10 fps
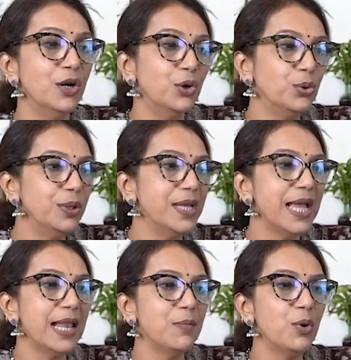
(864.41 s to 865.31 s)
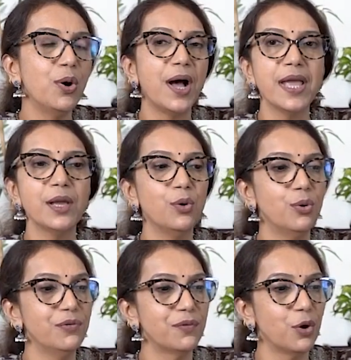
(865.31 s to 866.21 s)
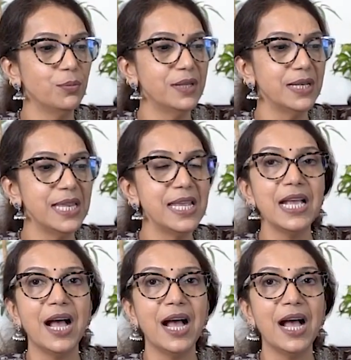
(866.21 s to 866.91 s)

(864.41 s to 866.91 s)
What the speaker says: To the elbow I go, from the knee